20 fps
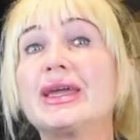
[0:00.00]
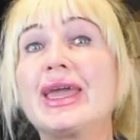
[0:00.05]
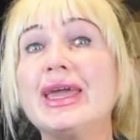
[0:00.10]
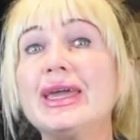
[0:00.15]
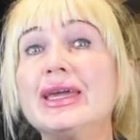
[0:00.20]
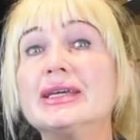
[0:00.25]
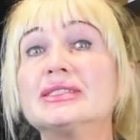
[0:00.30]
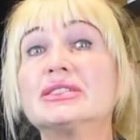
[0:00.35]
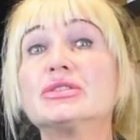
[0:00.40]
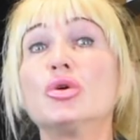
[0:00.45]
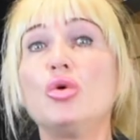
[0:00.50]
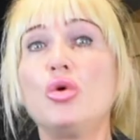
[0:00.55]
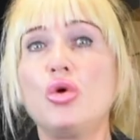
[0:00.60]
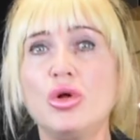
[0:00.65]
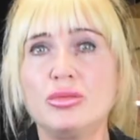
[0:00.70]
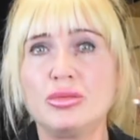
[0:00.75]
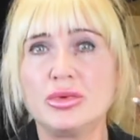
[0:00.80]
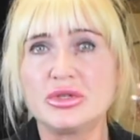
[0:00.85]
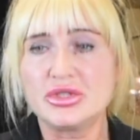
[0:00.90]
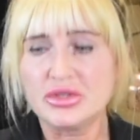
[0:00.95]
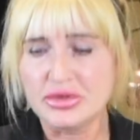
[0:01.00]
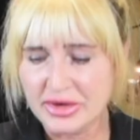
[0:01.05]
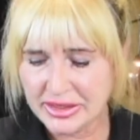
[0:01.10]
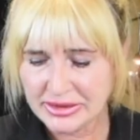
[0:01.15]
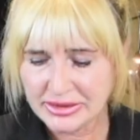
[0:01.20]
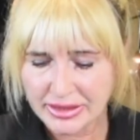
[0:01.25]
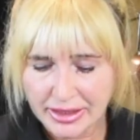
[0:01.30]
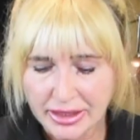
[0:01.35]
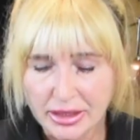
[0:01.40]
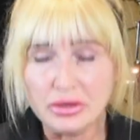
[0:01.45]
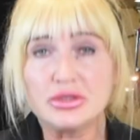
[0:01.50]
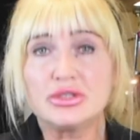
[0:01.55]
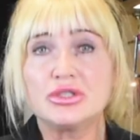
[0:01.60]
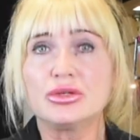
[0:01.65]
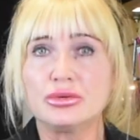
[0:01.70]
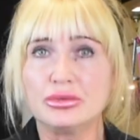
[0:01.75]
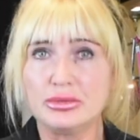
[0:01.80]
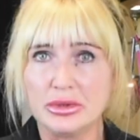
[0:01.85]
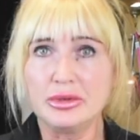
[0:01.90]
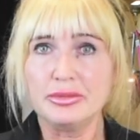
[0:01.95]
cake is almost ready now,
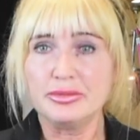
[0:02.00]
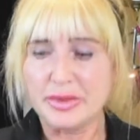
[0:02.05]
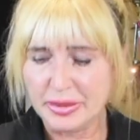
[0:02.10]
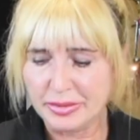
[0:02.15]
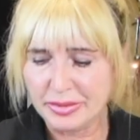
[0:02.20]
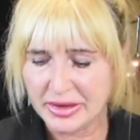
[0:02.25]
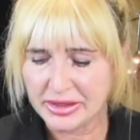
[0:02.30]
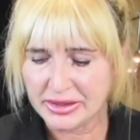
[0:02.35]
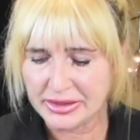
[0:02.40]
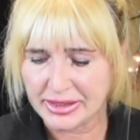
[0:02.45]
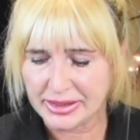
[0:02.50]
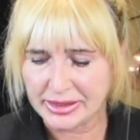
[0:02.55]
so we'll prepare the